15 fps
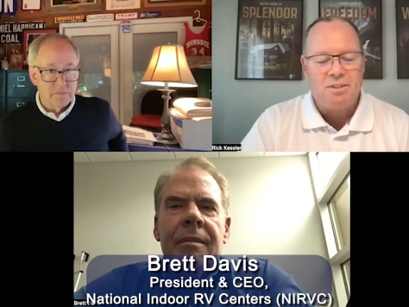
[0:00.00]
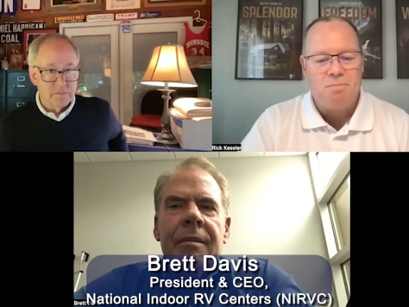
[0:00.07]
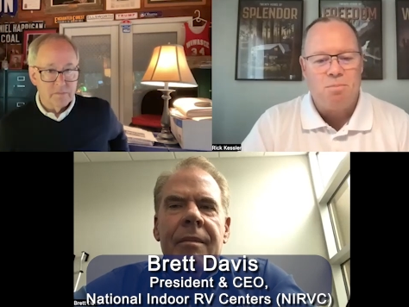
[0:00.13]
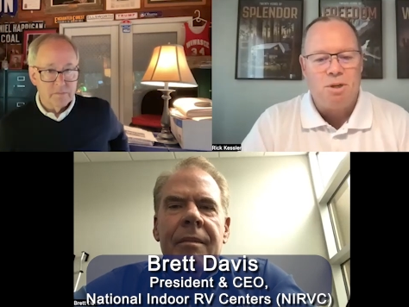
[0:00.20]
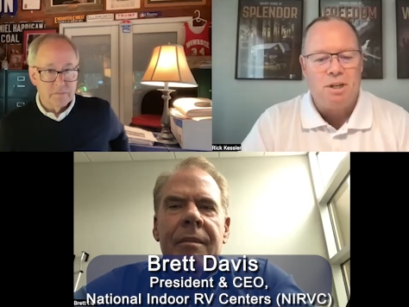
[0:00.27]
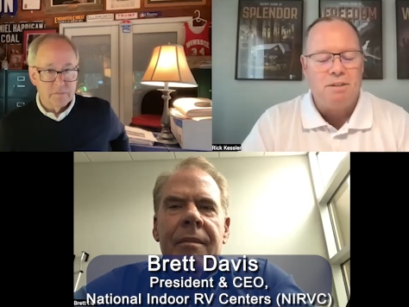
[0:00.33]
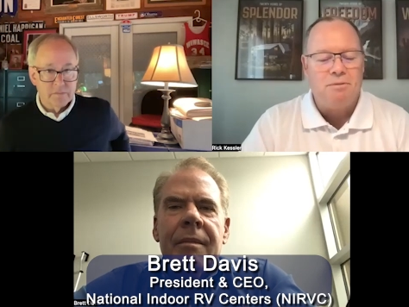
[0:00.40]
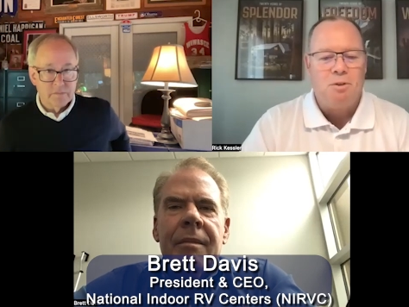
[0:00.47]

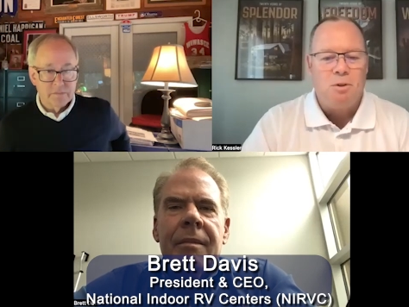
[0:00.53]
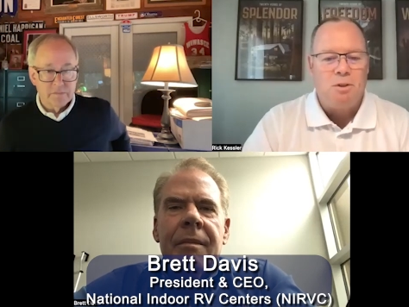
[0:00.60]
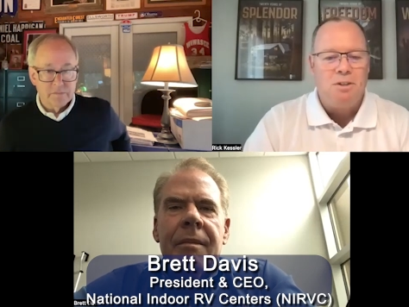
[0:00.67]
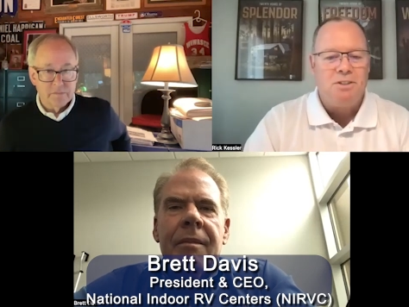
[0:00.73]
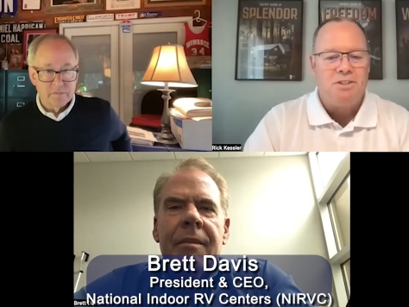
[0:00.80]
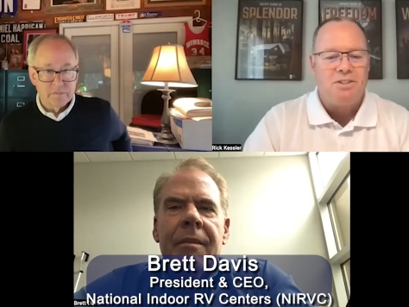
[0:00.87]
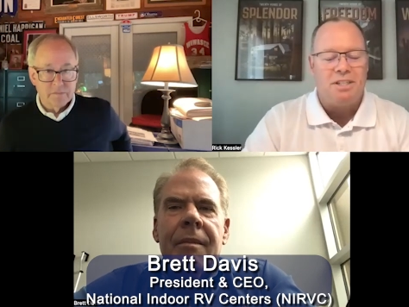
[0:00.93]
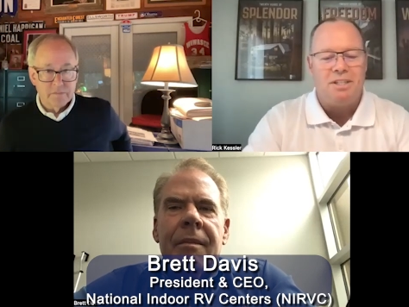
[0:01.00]
Speaker 1: Brett, of
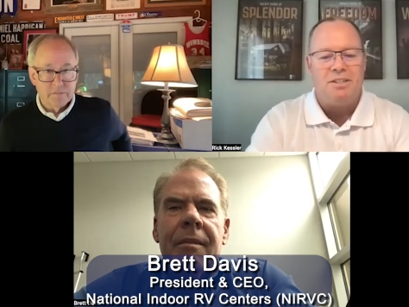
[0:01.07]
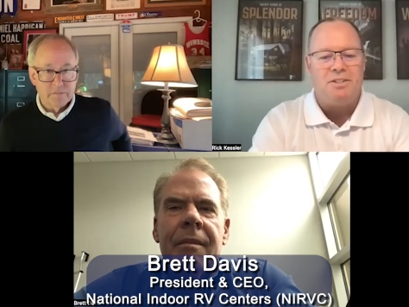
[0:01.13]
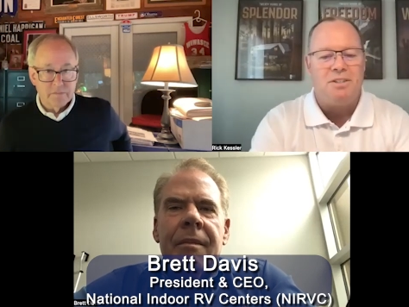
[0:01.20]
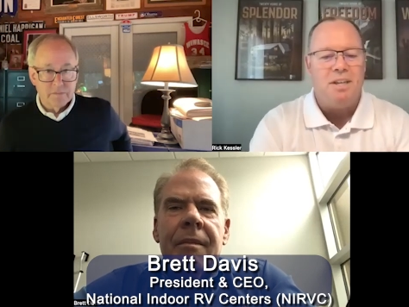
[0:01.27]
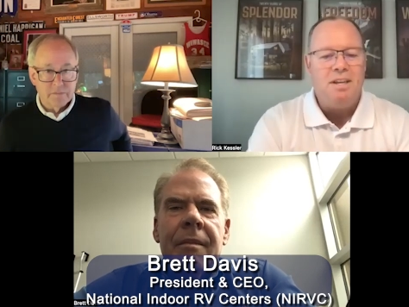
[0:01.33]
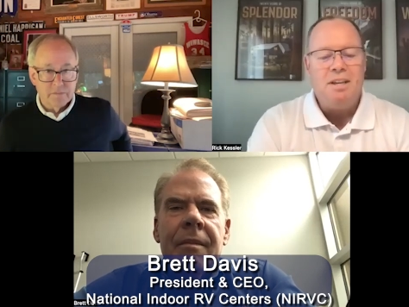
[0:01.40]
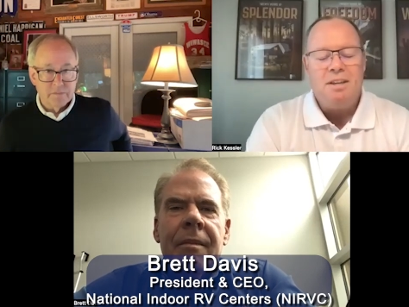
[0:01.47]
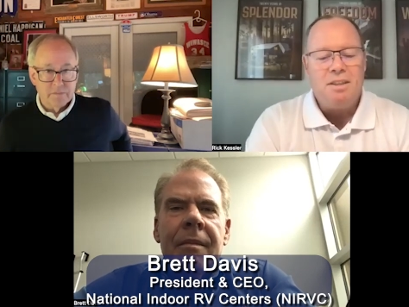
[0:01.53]
course, is
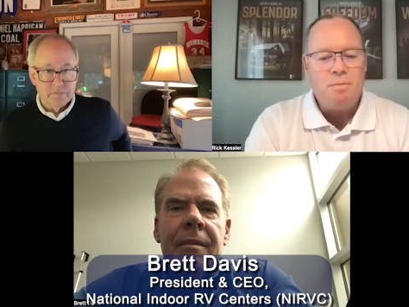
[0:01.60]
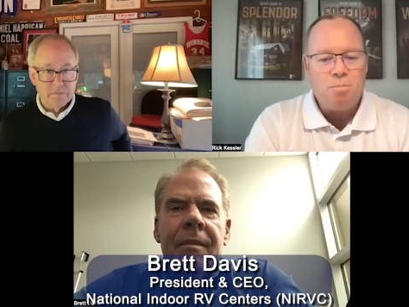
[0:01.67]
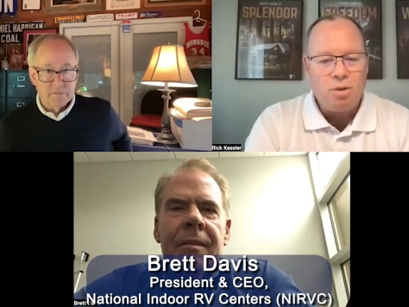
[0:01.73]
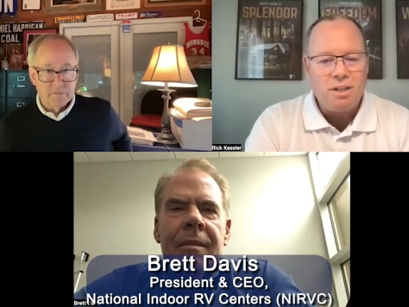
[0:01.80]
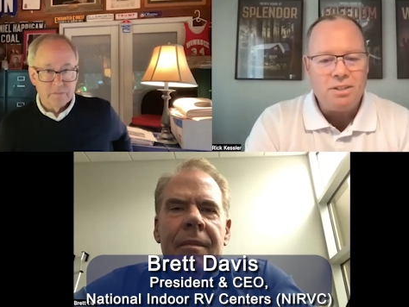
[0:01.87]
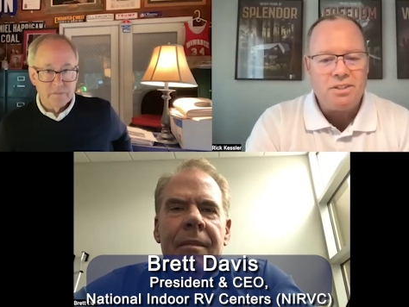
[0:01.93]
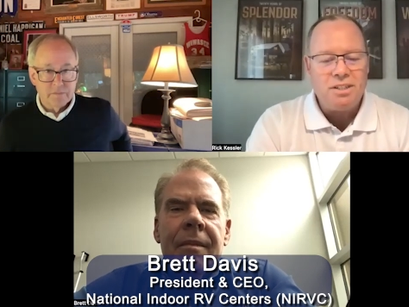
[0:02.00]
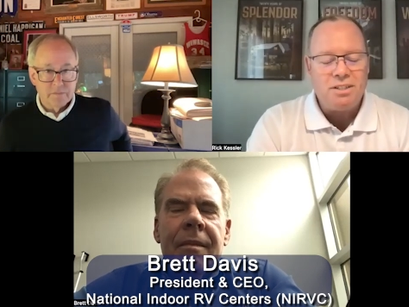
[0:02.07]
the
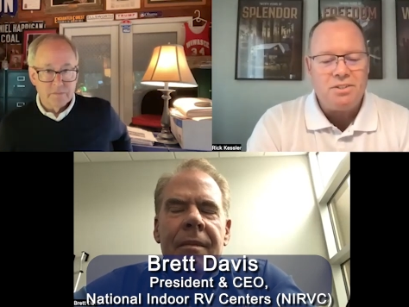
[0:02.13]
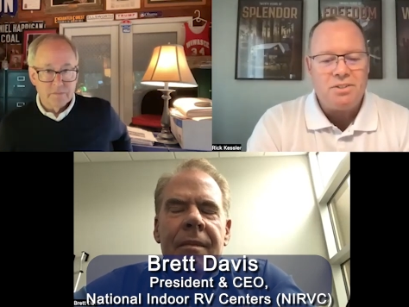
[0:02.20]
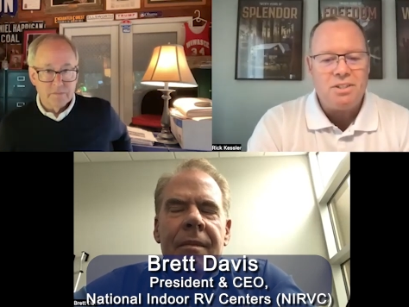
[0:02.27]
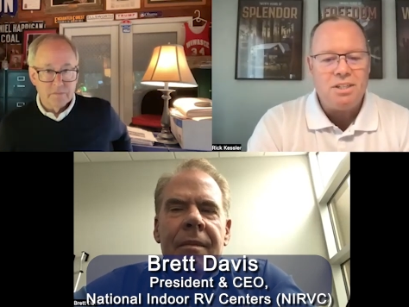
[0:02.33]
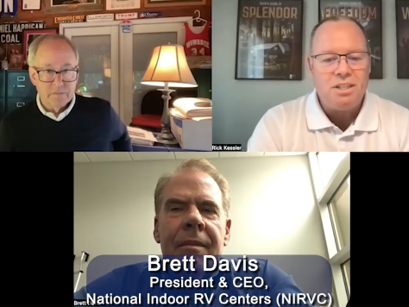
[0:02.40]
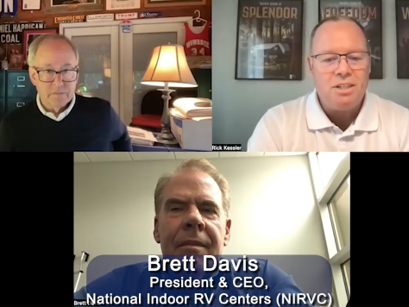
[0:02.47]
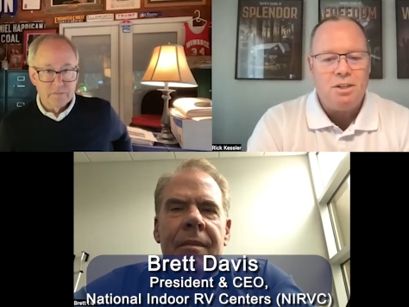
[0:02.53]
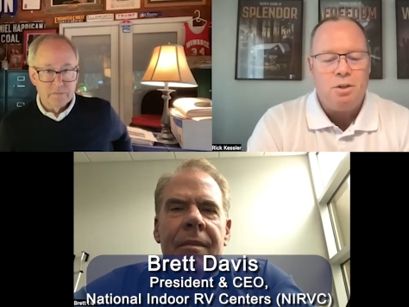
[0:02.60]
president and
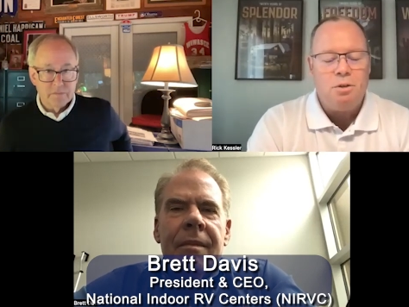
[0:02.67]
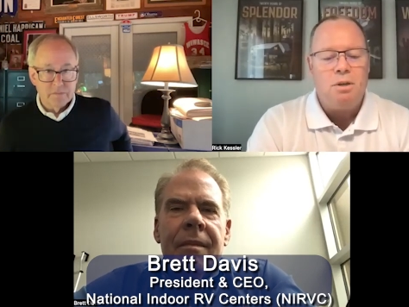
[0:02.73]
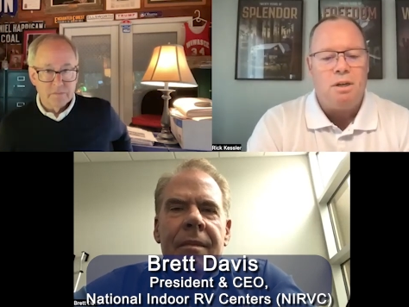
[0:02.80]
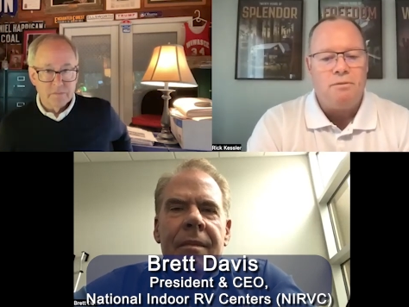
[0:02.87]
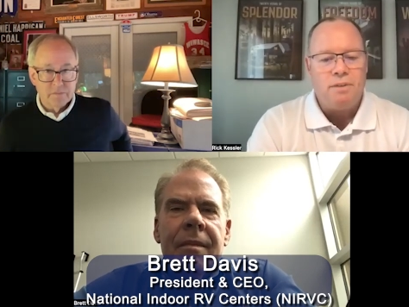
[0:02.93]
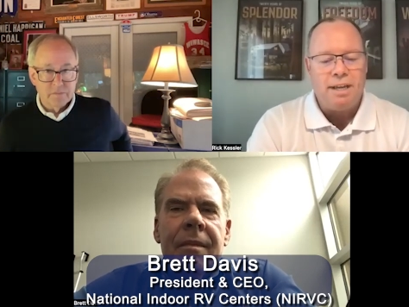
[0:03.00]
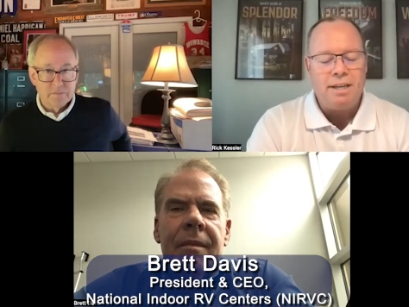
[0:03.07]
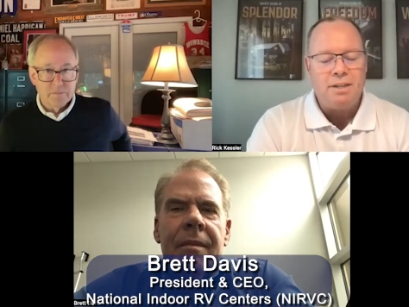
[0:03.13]
CEO of
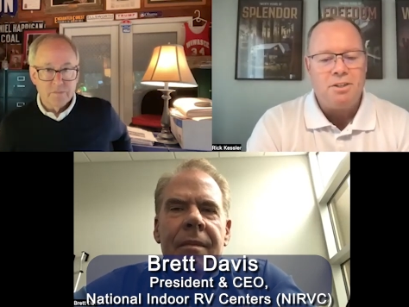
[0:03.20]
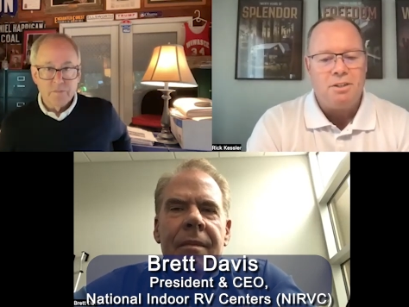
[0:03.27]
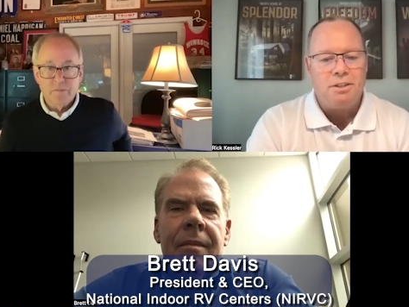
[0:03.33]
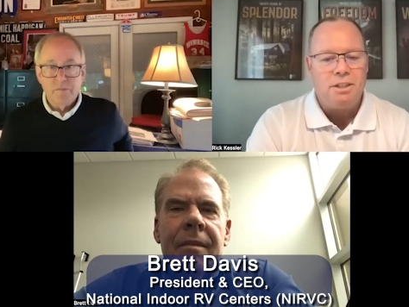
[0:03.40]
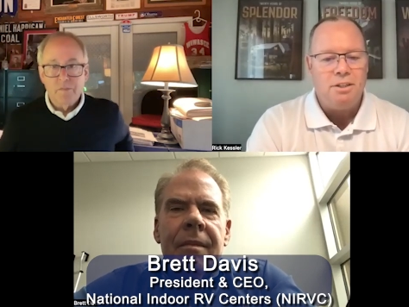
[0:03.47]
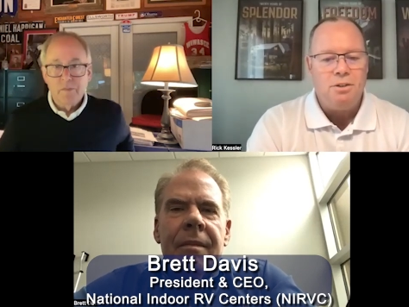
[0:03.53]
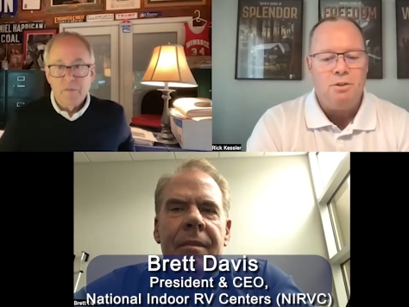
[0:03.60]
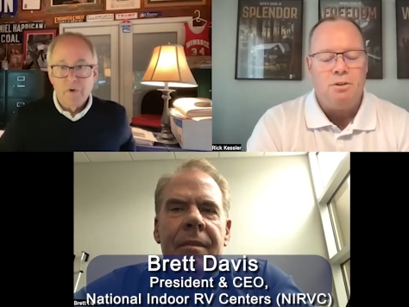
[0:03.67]
National
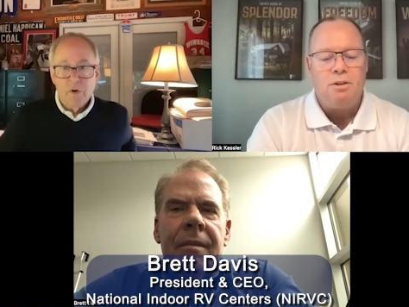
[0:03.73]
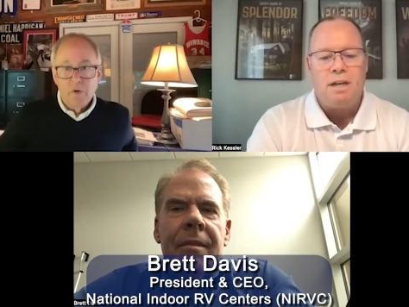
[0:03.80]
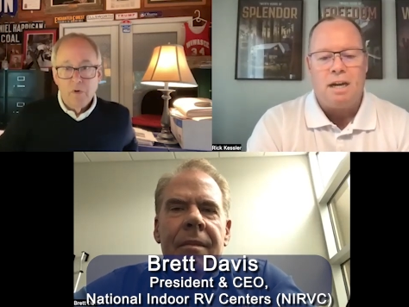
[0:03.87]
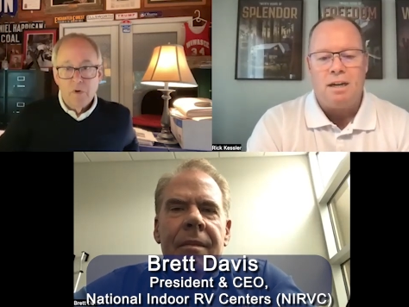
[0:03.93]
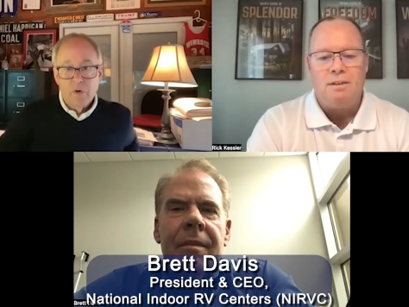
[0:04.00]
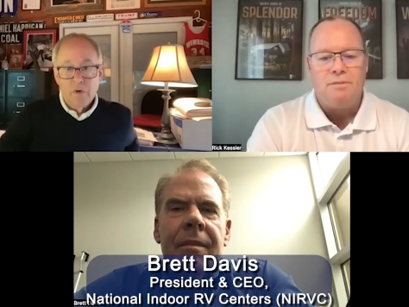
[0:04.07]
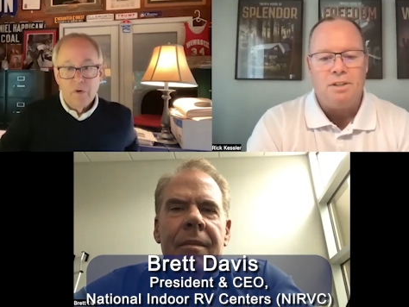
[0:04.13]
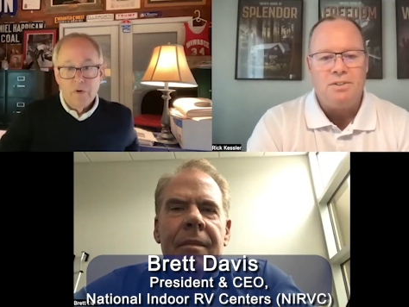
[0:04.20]
Indoor
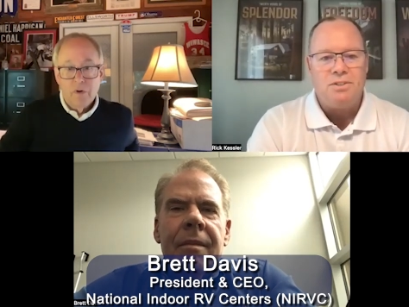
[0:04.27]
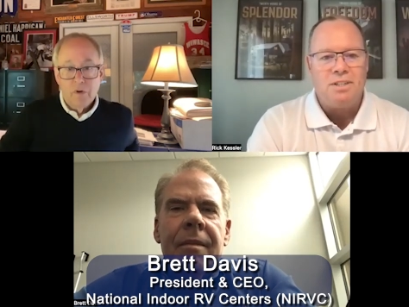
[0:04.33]
RV